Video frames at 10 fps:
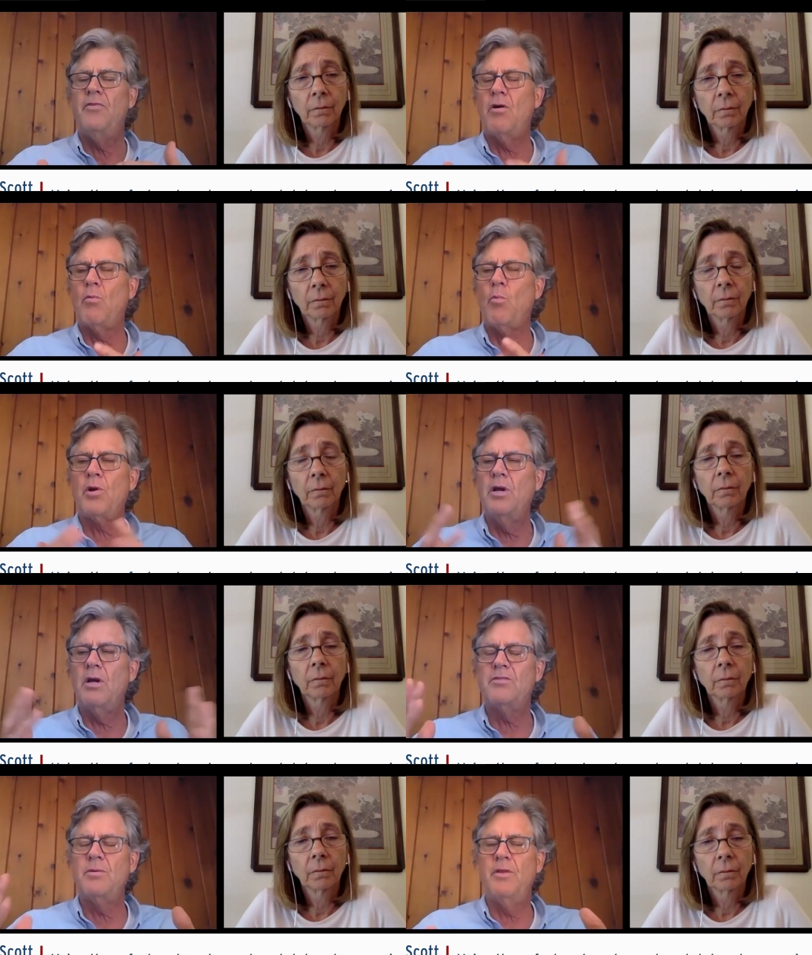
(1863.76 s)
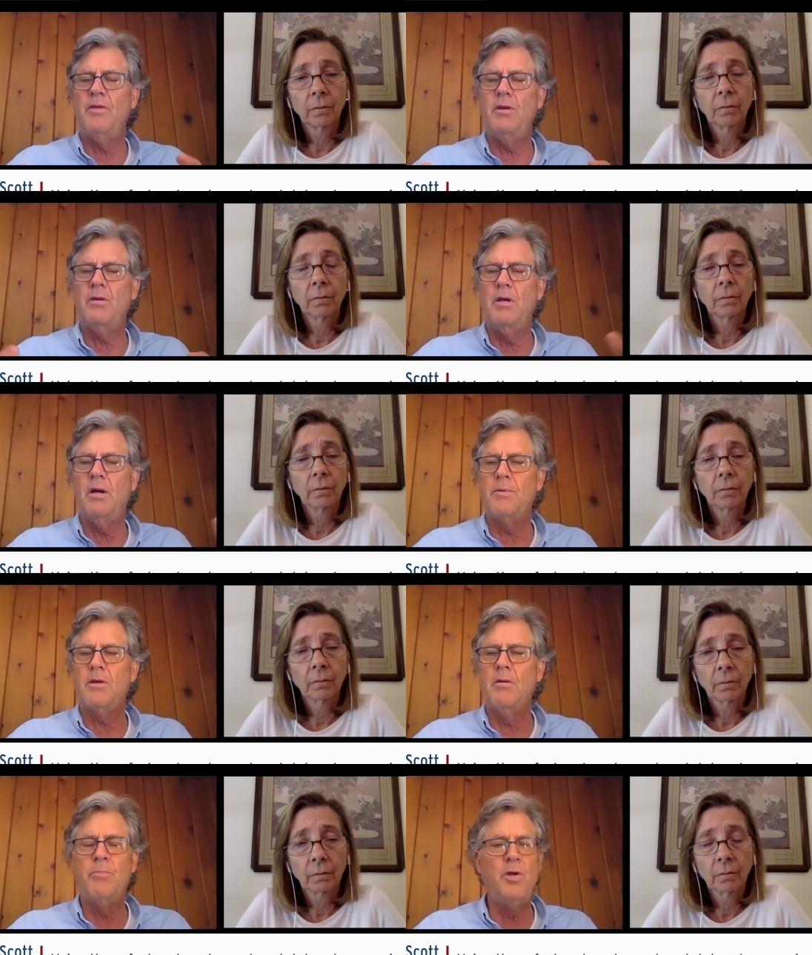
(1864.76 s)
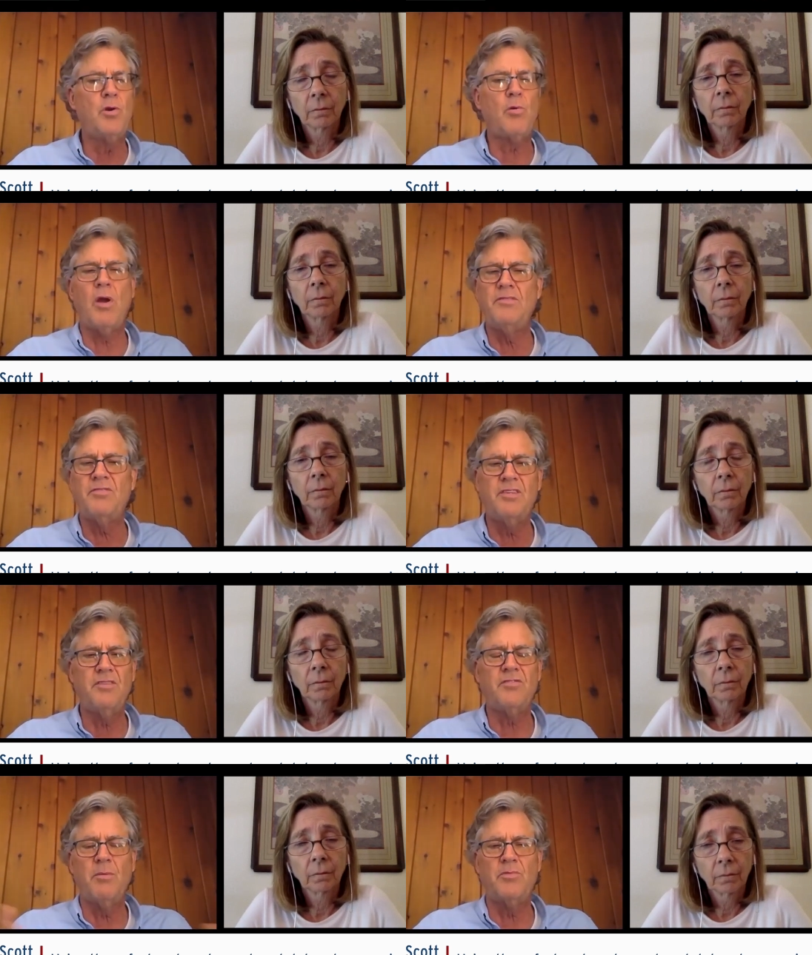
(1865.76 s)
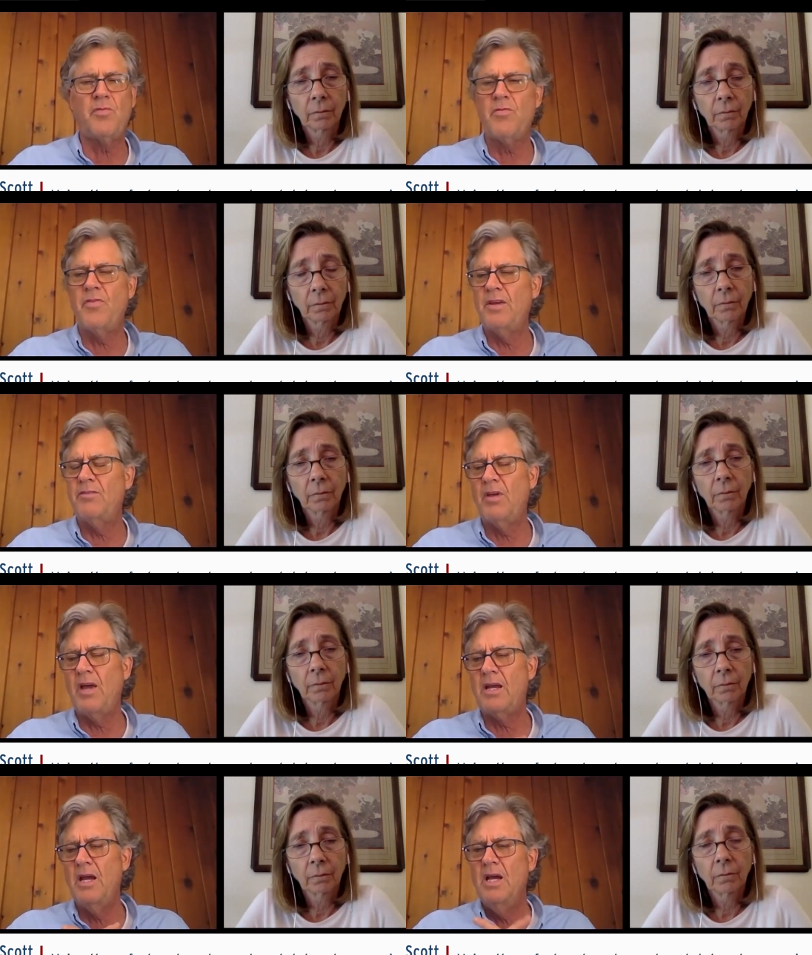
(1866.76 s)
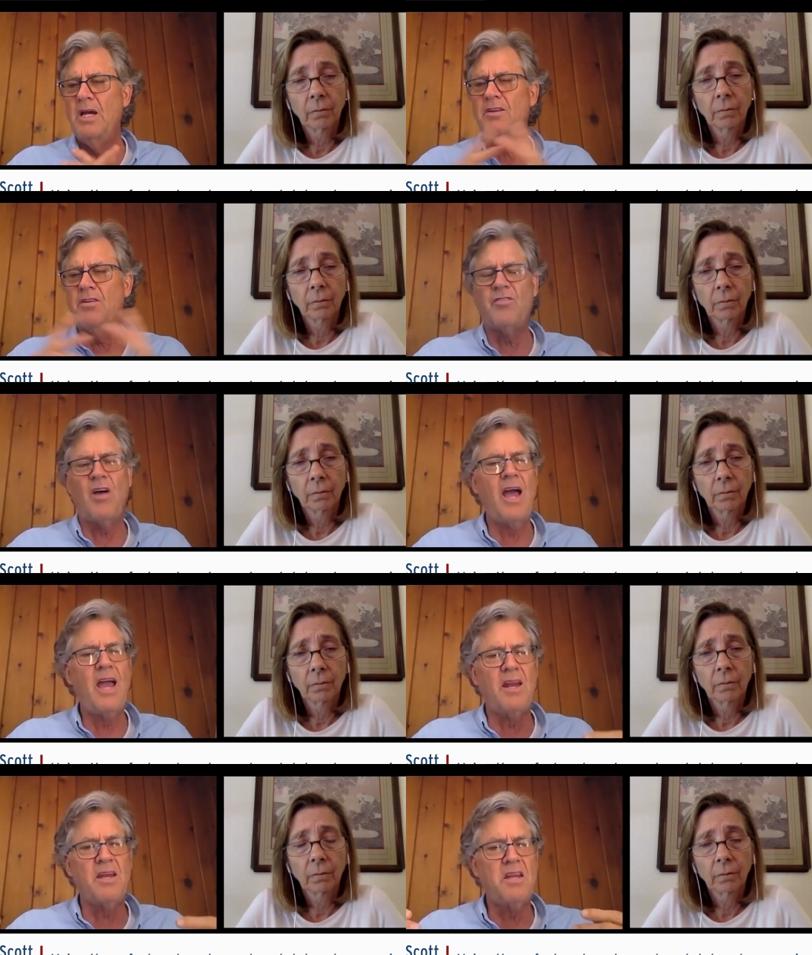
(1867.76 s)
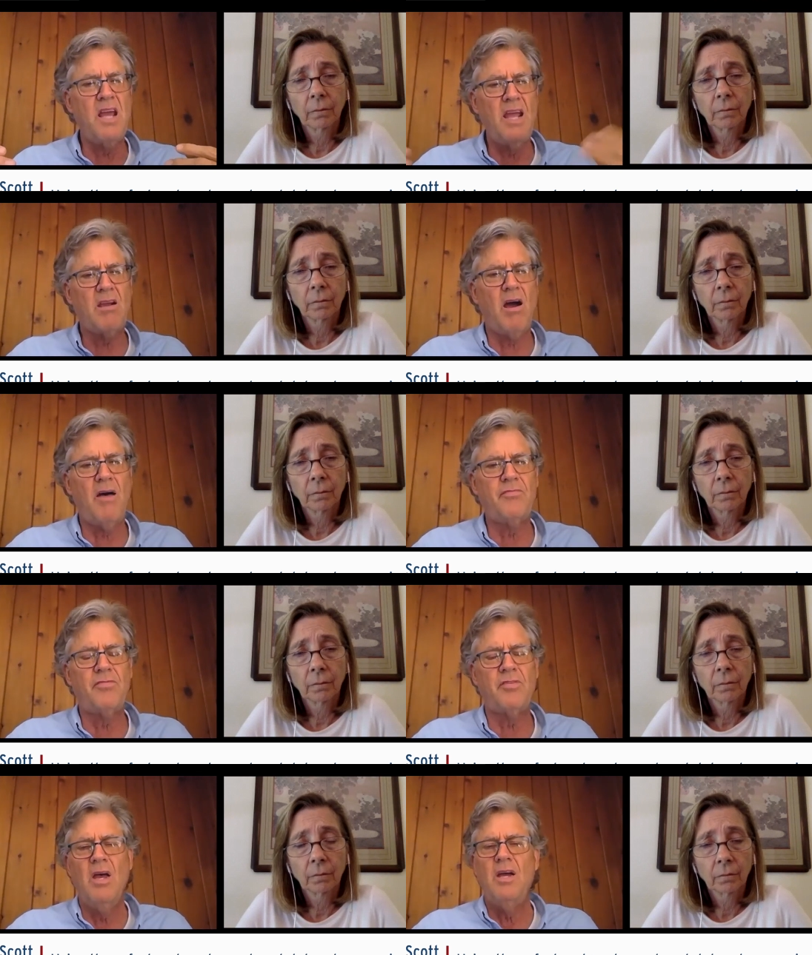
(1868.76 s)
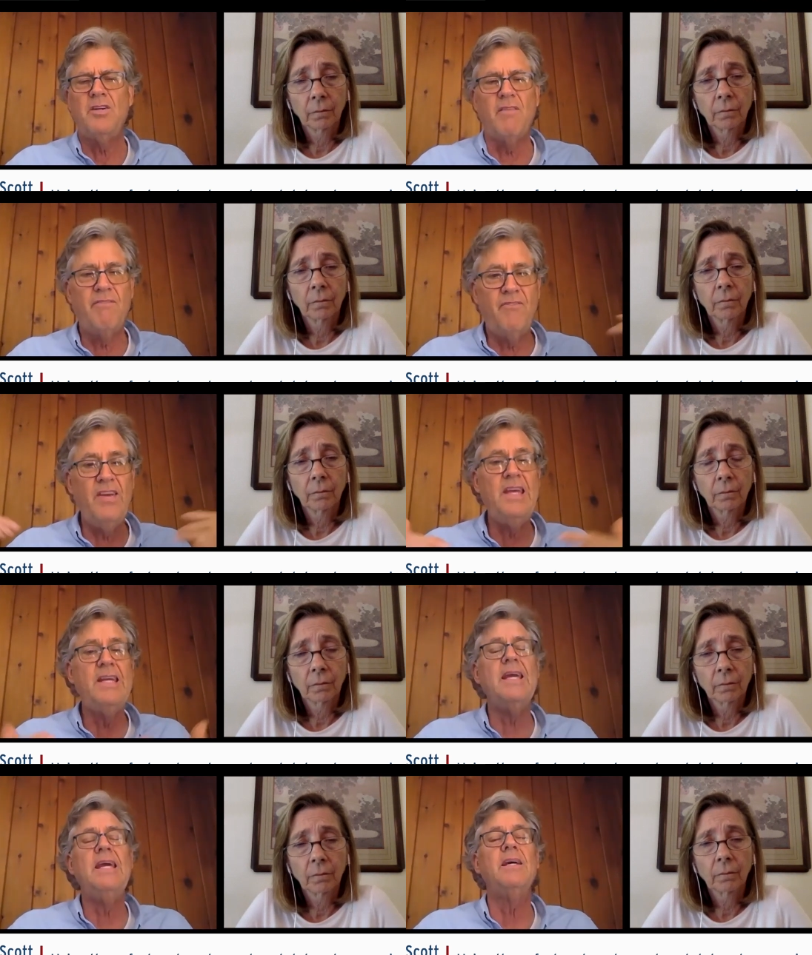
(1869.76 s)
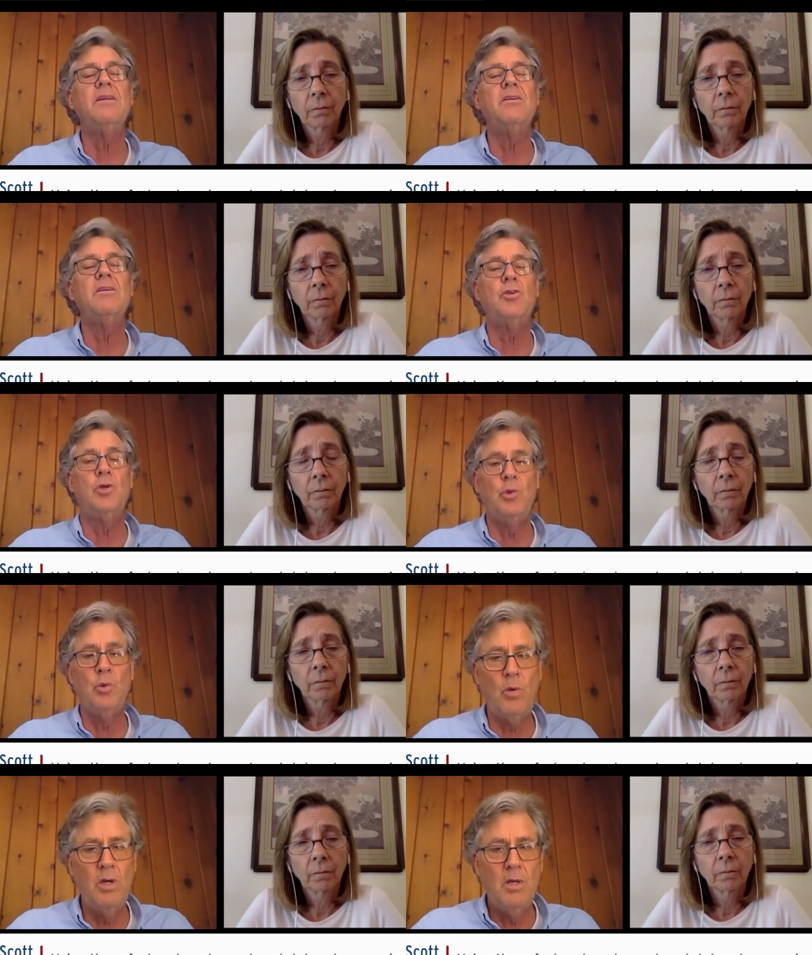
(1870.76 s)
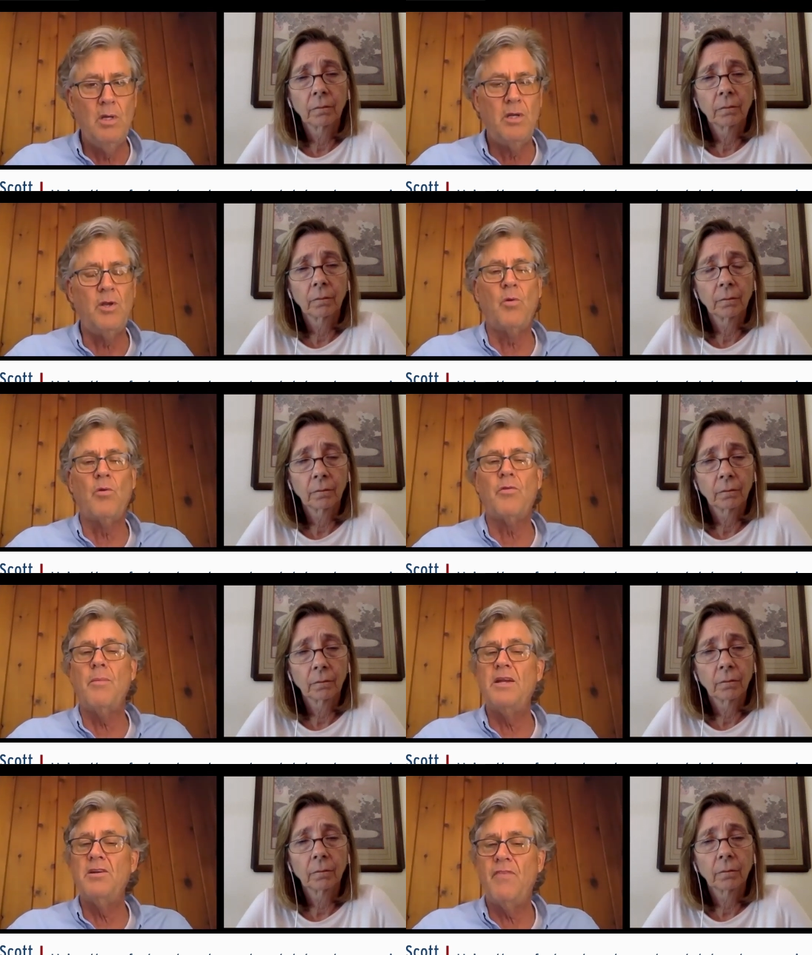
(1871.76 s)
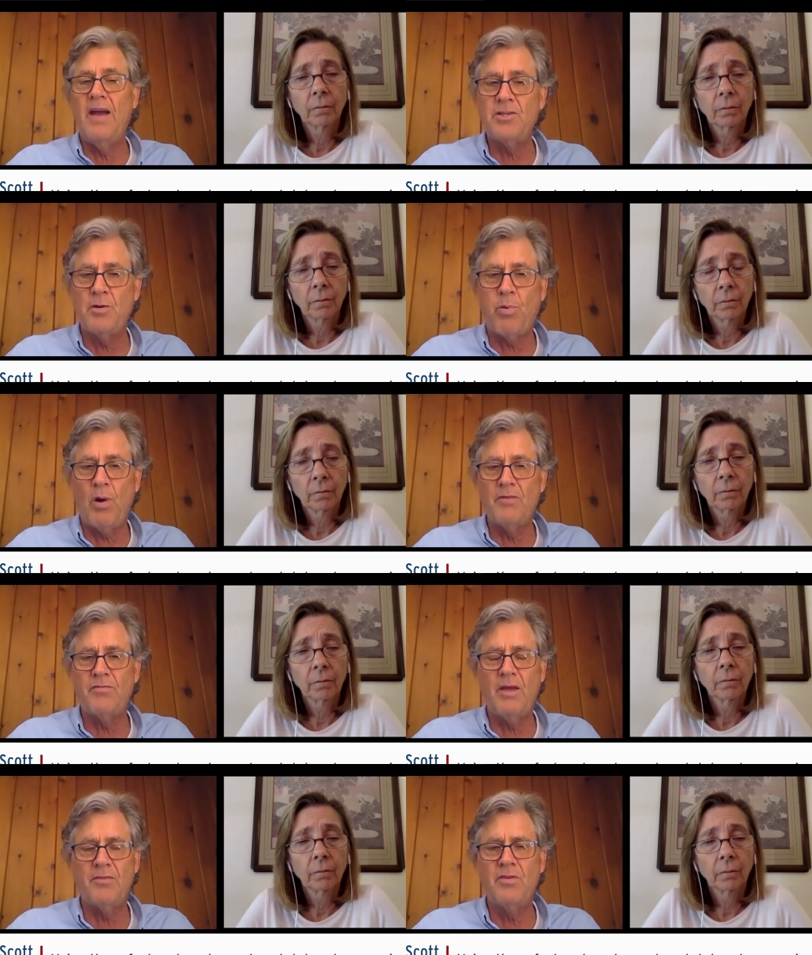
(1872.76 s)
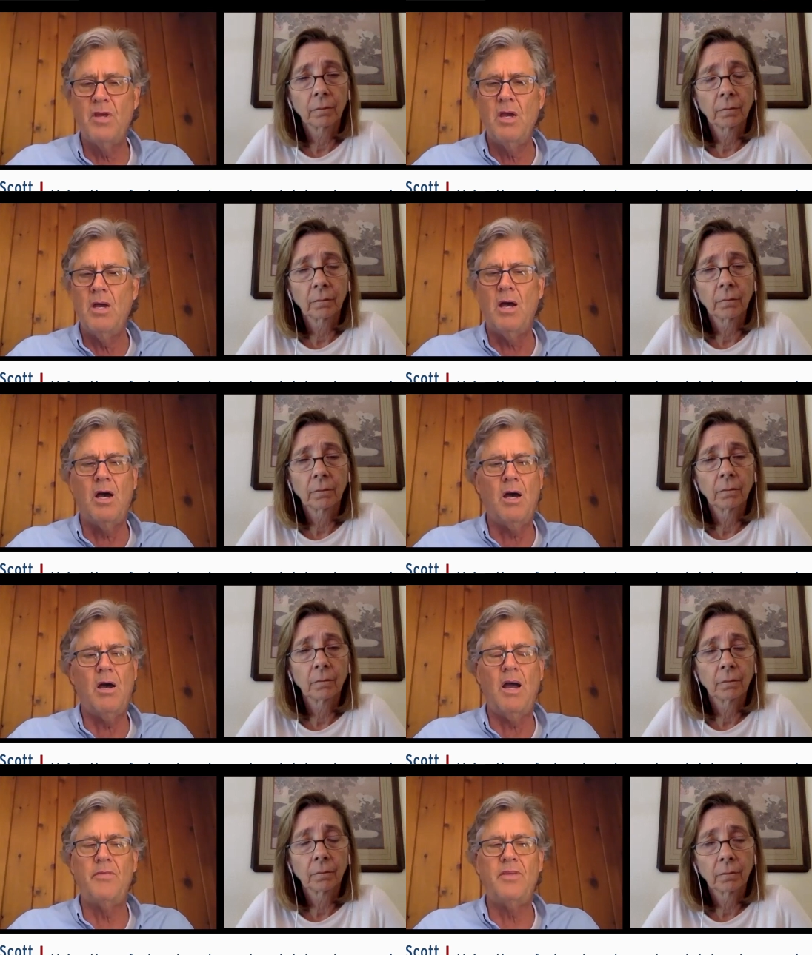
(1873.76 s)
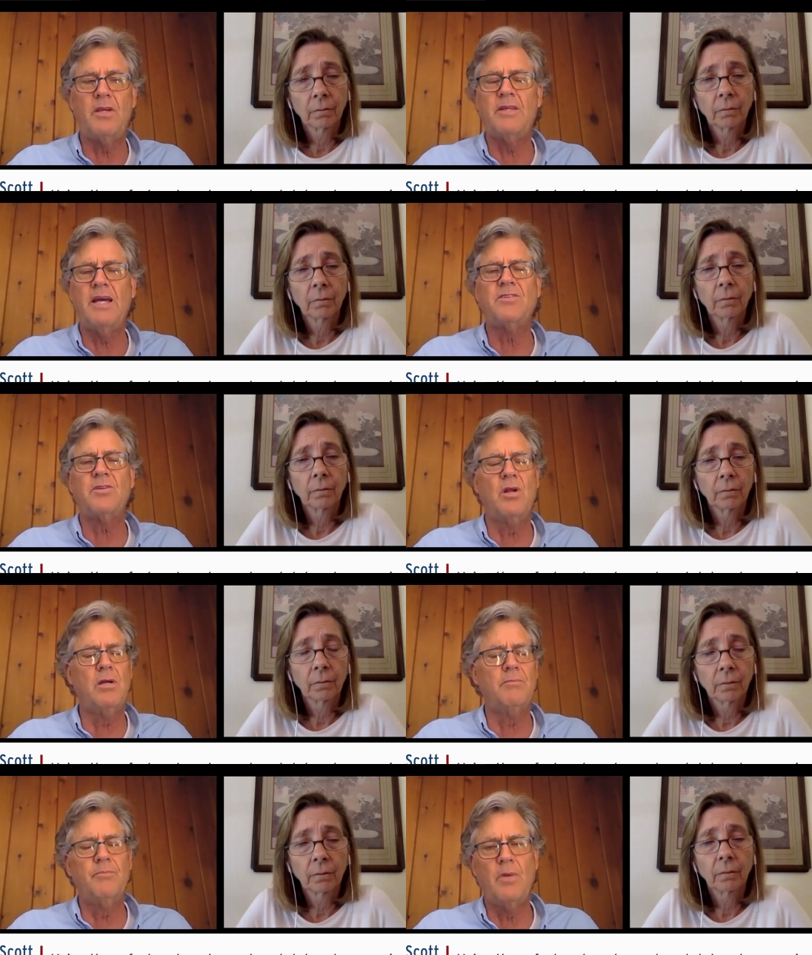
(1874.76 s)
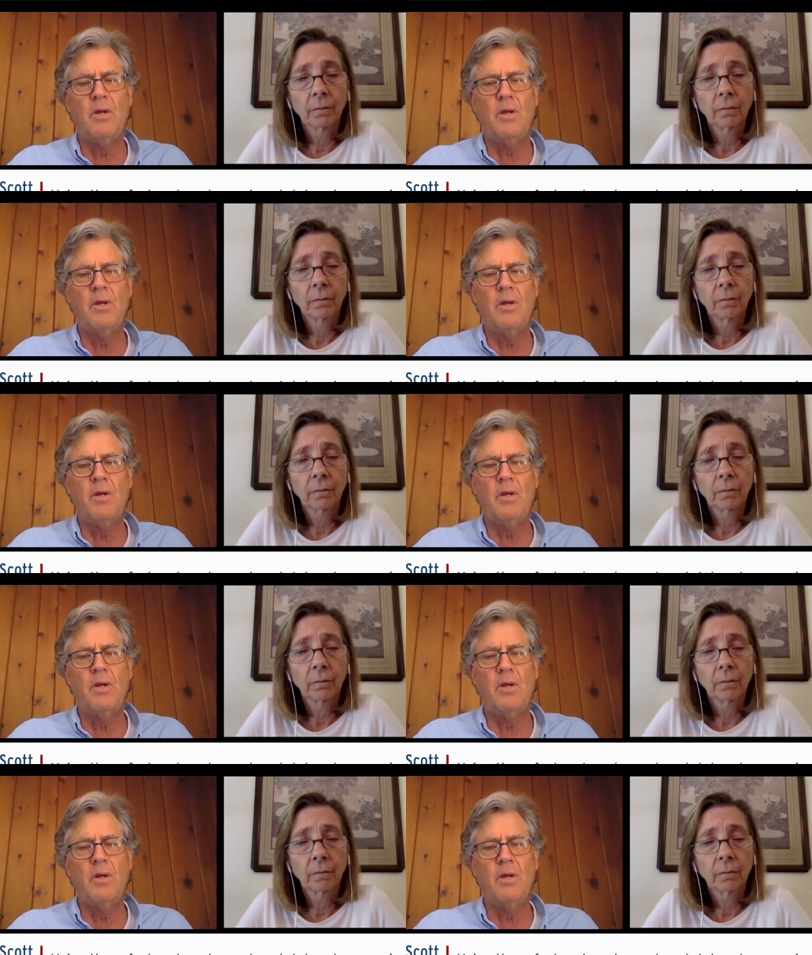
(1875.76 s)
Speaker 1: that are working on some of the uh, computerized systems for things like design and takeoffs to feed into you know the manufacturing process uh, i think that's going to